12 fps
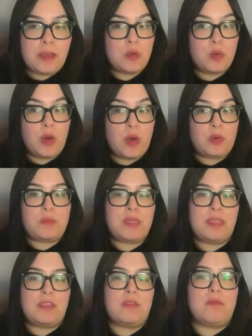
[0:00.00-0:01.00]
you all were
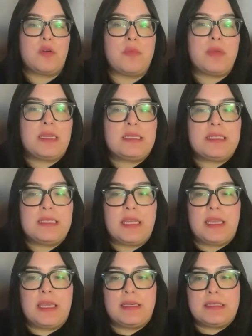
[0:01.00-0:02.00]
meeting the moment
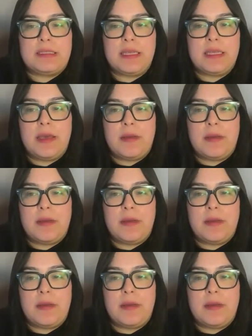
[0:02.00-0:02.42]
and